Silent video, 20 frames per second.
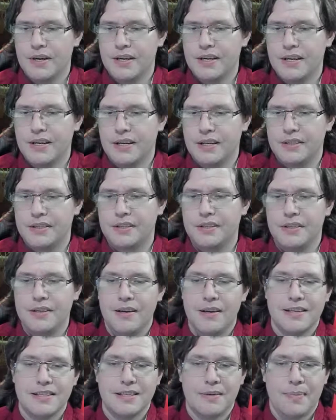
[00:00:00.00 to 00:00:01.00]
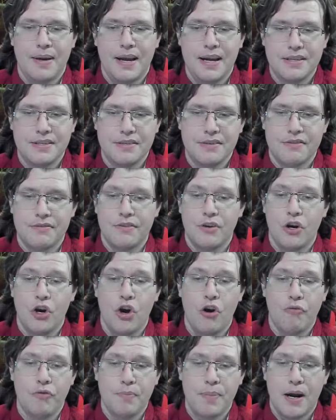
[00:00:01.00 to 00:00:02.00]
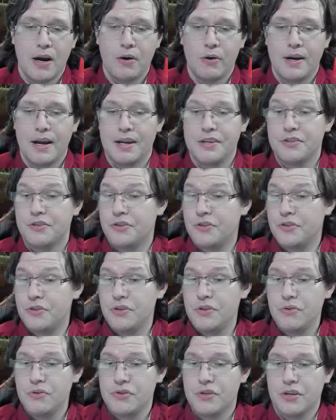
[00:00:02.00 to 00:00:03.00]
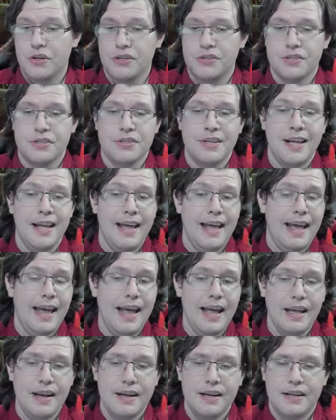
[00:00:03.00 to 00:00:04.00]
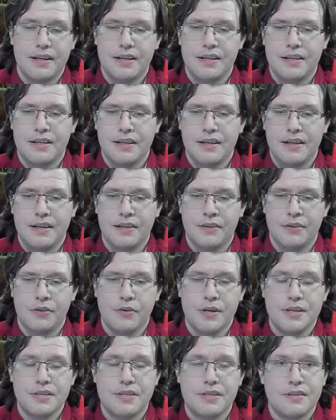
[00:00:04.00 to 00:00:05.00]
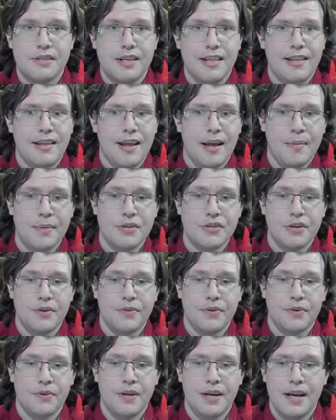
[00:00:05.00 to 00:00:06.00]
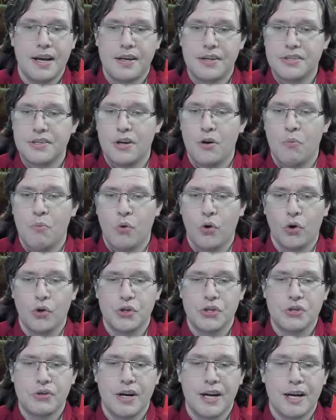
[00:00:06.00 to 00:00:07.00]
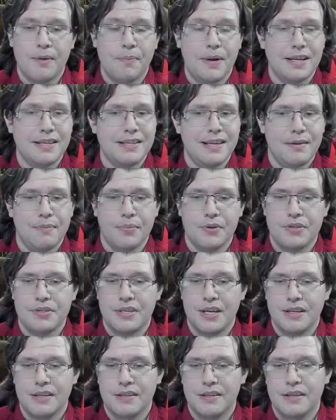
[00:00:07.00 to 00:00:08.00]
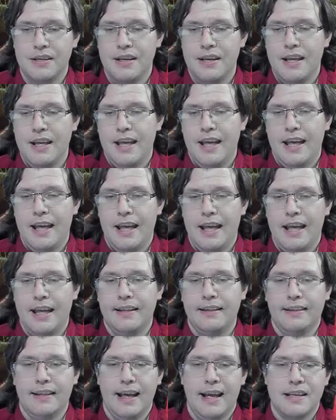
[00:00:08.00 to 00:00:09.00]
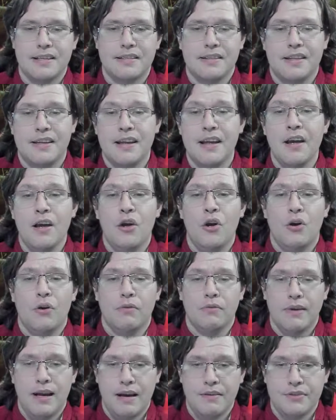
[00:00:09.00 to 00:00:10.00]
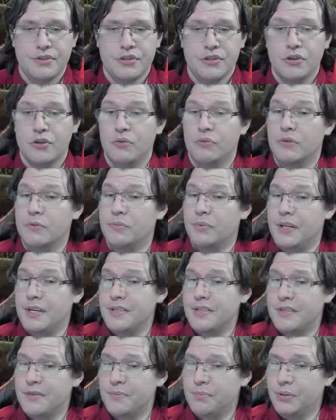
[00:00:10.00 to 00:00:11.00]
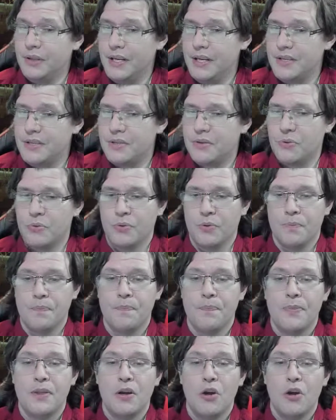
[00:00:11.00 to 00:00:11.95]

Dreadnought is a passive. Overpower has 2 charges, and it increases the damage of your next mortal strike by 10%. And lastly, Ravager replaces Blade Storm.